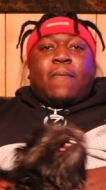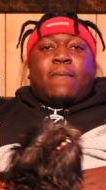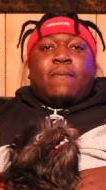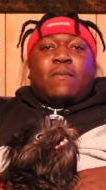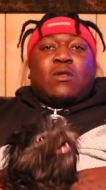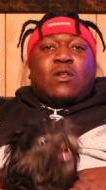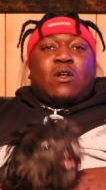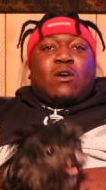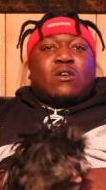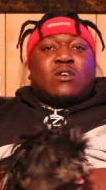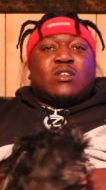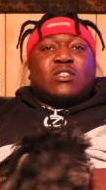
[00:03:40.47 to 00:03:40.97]
You
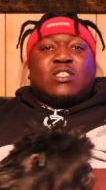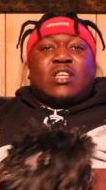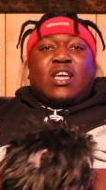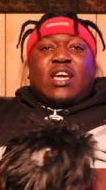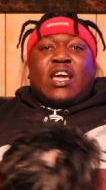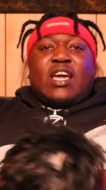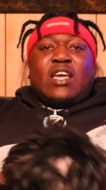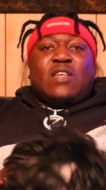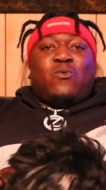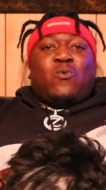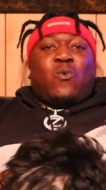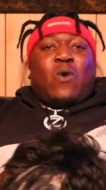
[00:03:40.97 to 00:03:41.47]
know what I'm
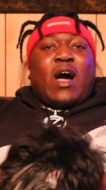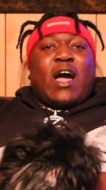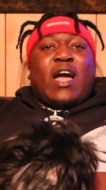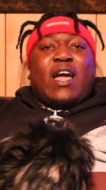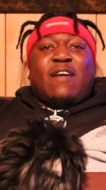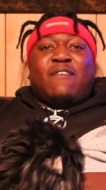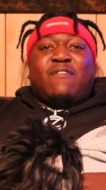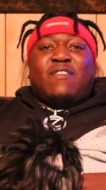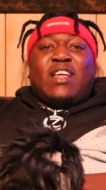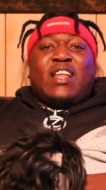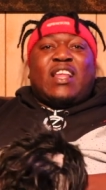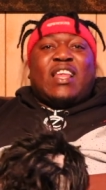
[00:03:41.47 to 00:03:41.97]
saying? His
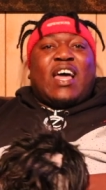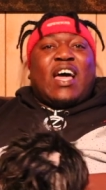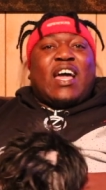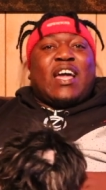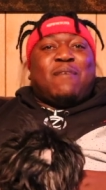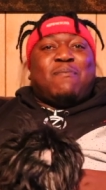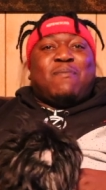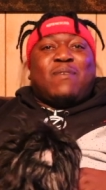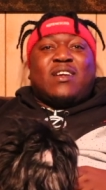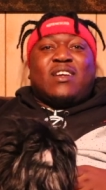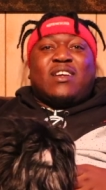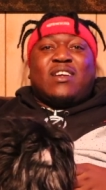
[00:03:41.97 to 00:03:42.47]
wife didn't
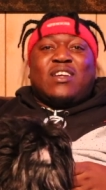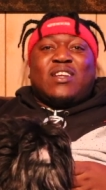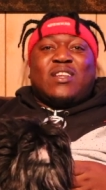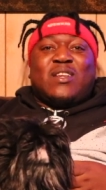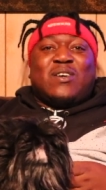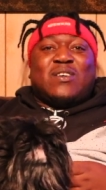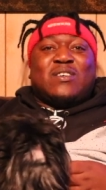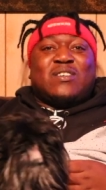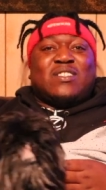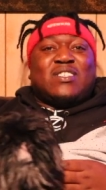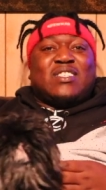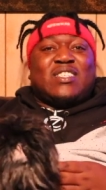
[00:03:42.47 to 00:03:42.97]
like me. You
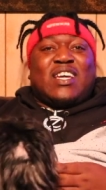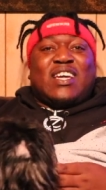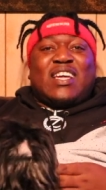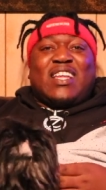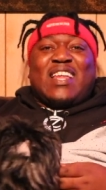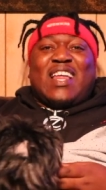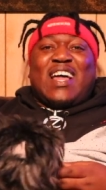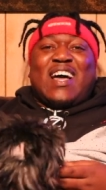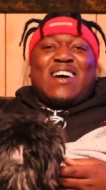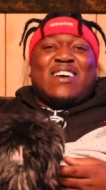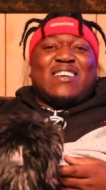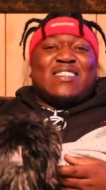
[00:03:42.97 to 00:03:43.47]
know what I'm saying?
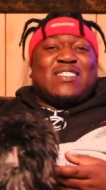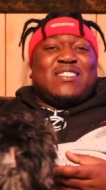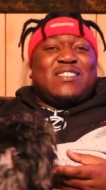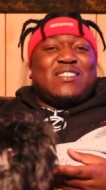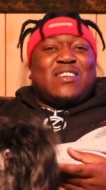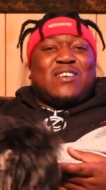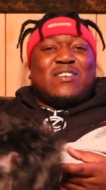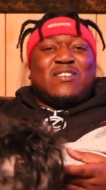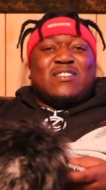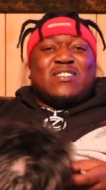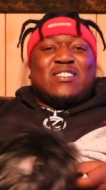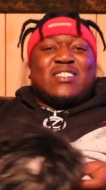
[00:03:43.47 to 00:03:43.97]
I was, you
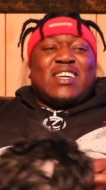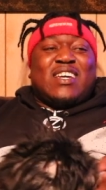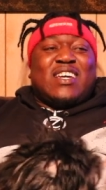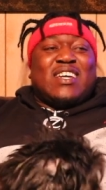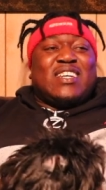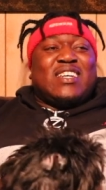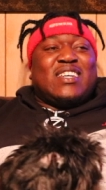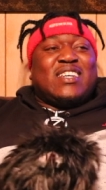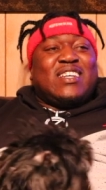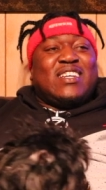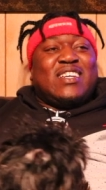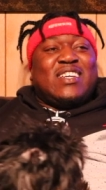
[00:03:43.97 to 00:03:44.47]
know what I'm
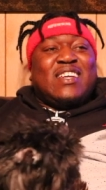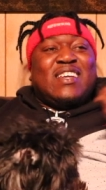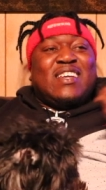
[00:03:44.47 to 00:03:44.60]
saying?